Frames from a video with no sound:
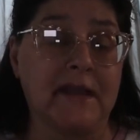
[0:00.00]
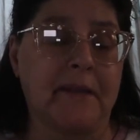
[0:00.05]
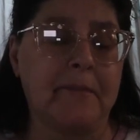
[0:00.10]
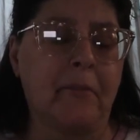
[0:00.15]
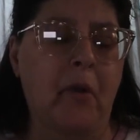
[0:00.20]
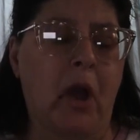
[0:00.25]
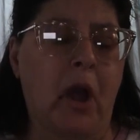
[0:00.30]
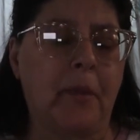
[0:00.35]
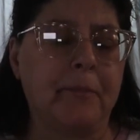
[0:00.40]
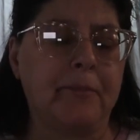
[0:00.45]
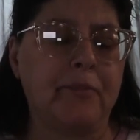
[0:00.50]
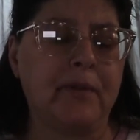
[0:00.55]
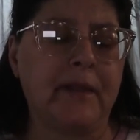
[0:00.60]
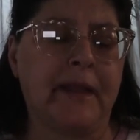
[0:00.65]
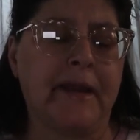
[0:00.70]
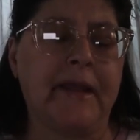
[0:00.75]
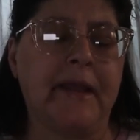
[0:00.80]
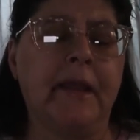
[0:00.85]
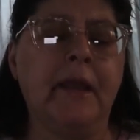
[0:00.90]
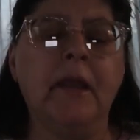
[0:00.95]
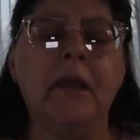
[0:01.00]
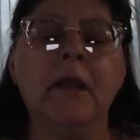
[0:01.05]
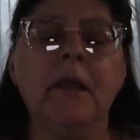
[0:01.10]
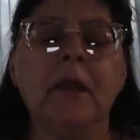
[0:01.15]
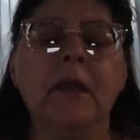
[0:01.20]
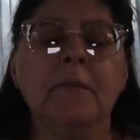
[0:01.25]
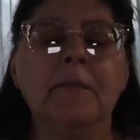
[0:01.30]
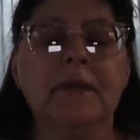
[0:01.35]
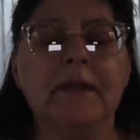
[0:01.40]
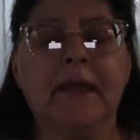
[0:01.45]
I bought plenty.
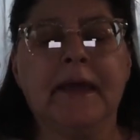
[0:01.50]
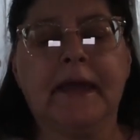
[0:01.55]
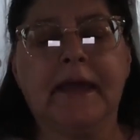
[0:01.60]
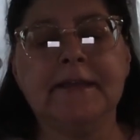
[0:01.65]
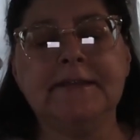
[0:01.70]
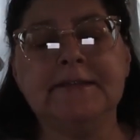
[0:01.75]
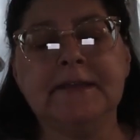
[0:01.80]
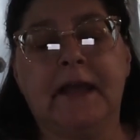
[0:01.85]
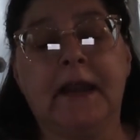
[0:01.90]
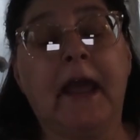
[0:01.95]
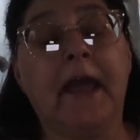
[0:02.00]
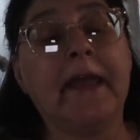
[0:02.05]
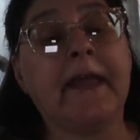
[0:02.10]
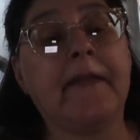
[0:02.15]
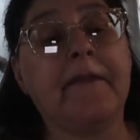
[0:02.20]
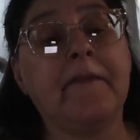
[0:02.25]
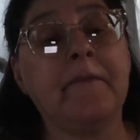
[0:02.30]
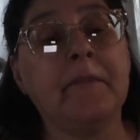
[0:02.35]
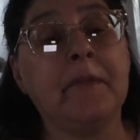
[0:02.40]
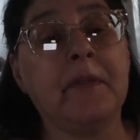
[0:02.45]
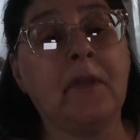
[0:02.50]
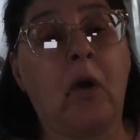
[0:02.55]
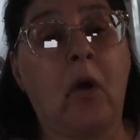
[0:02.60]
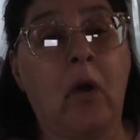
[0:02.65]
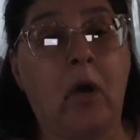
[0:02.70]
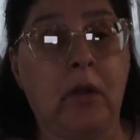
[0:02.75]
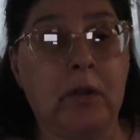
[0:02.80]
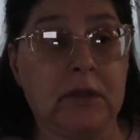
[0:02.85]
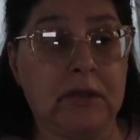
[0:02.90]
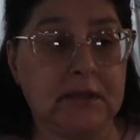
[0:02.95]
But like I said, I get them in the
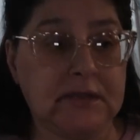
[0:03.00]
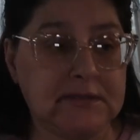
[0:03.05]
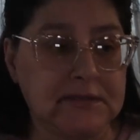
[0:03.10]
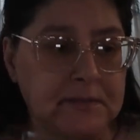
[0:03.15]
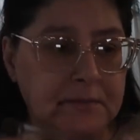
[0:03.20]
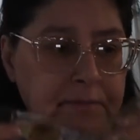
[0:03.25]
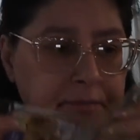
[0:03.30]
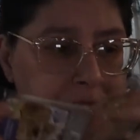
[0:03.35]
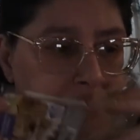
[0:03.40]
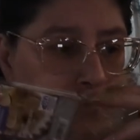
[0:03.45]
Aldi's.